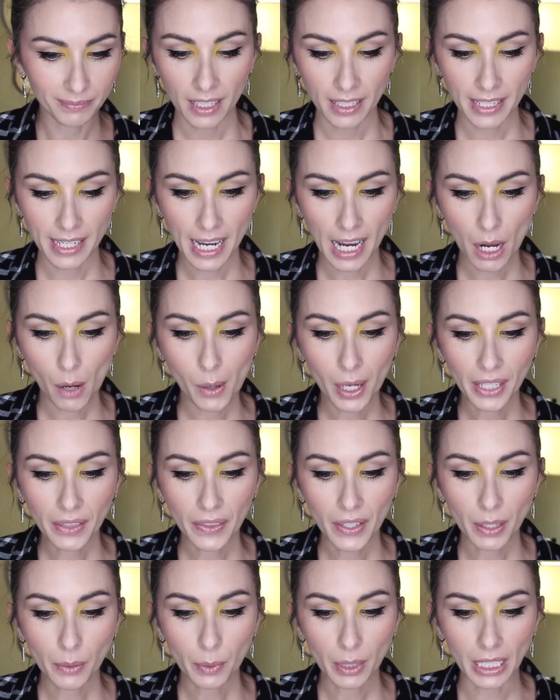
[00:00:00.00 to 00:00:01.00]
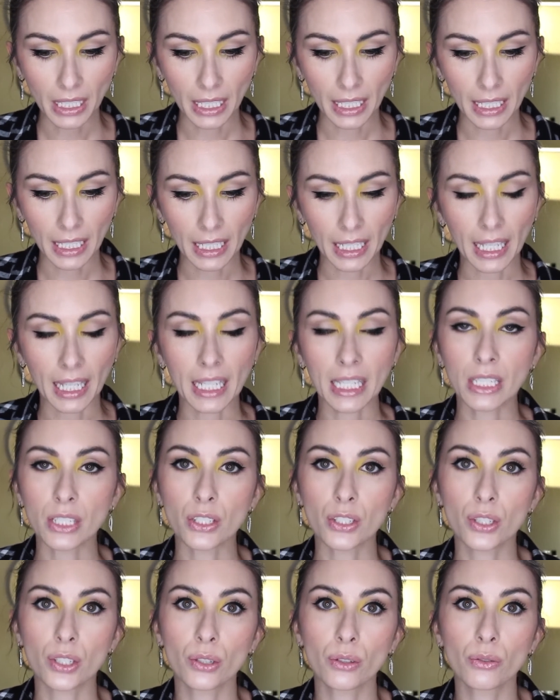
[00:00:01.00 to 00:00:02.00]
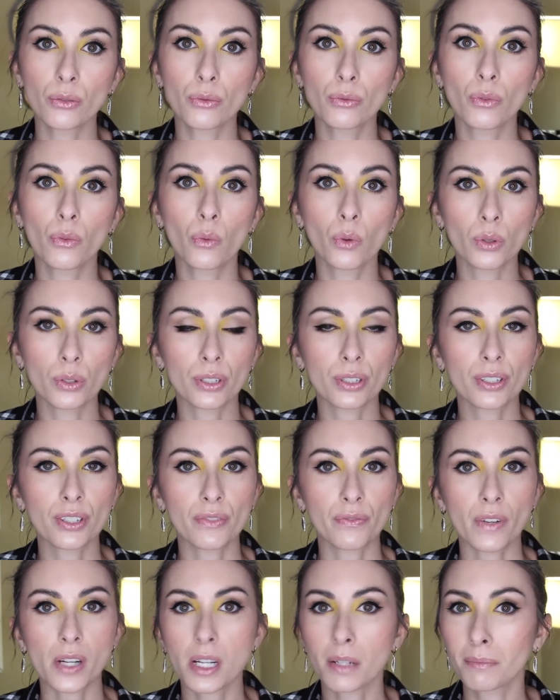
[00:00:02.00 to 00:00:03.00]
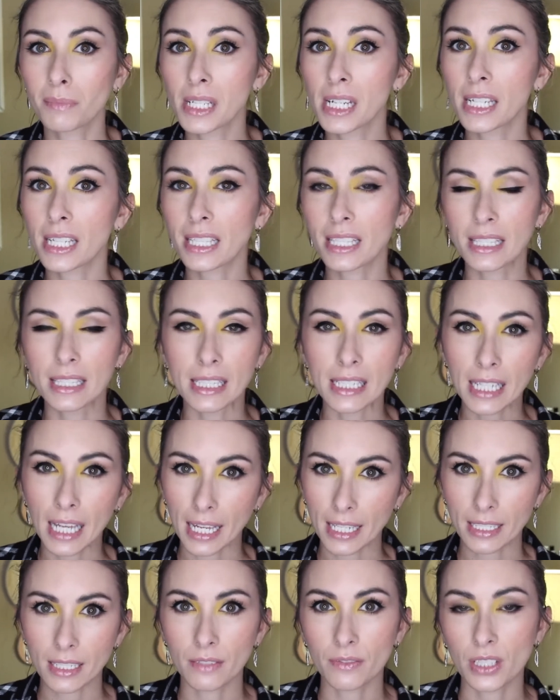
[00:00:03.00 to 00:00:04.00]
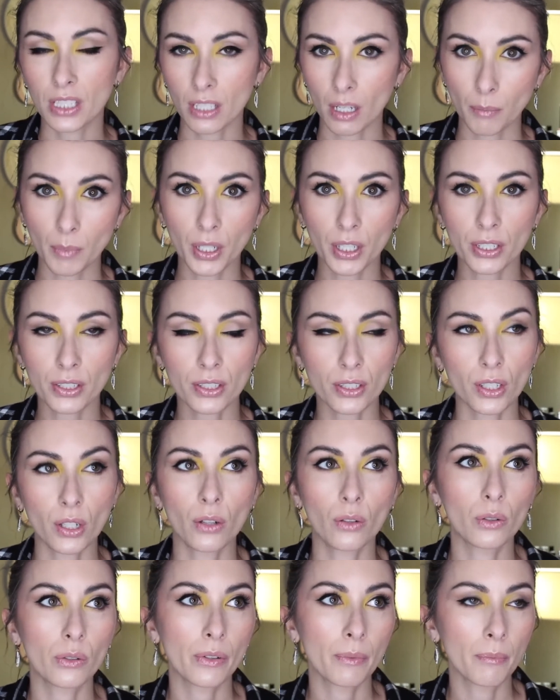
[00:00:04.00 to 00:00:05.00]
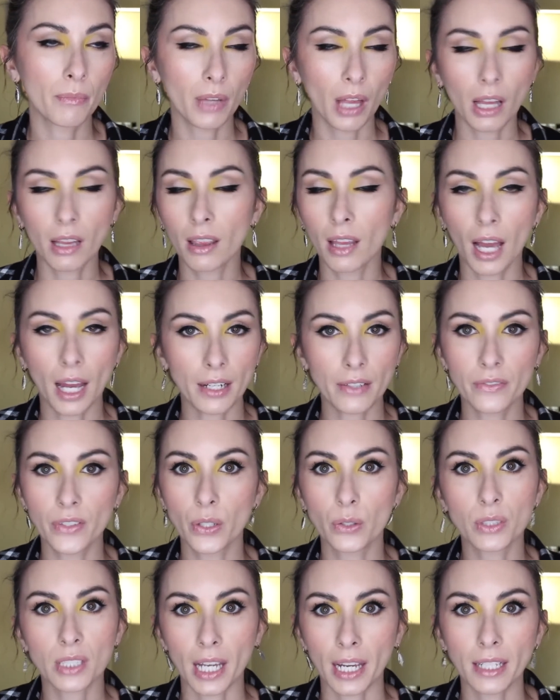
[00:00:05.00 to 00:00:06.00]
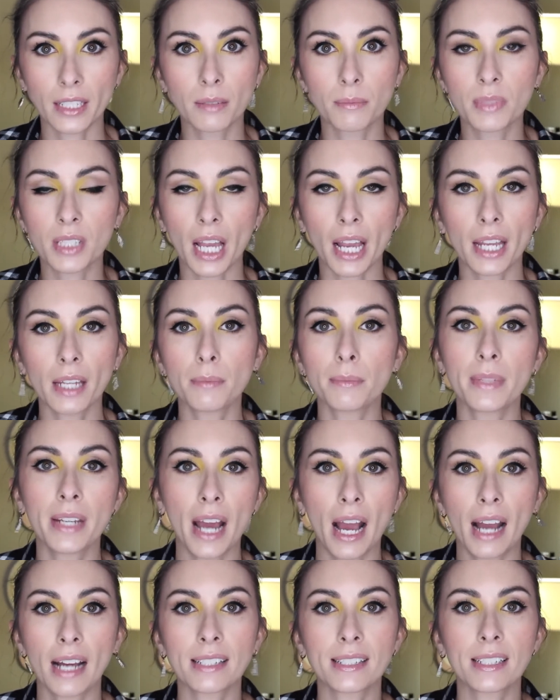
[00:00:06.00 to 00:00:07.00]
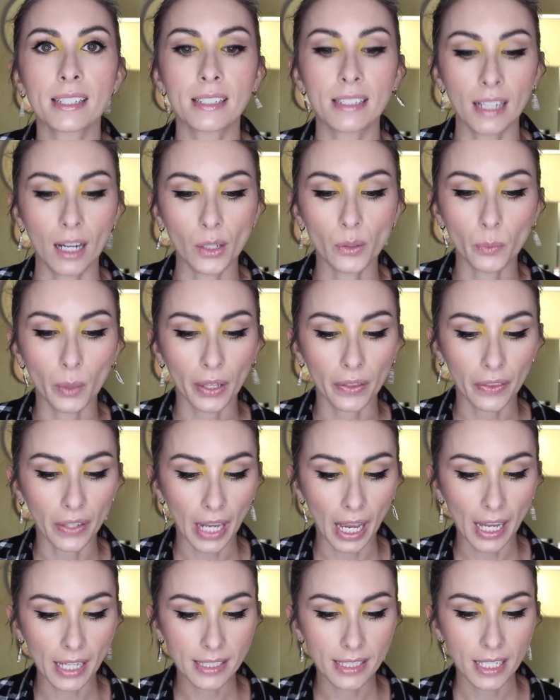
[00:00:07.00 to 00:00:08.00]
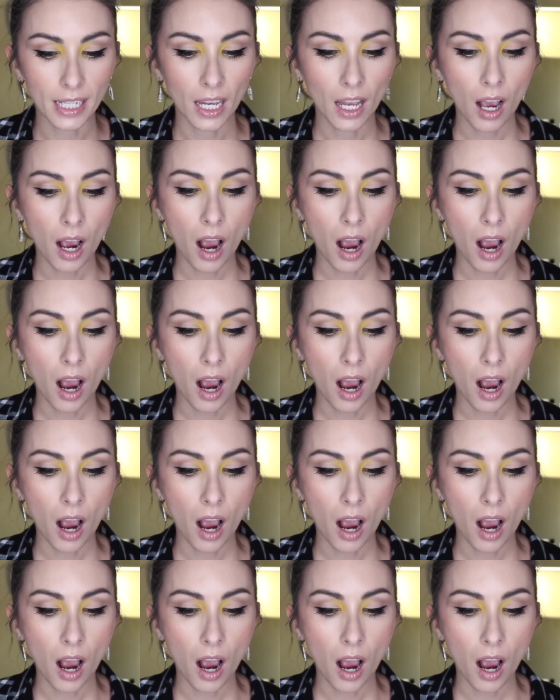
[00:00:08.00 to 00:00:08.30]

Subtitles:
Now I think we're getting into orders from like the end of summer, so a lot of those items I am not done with yet.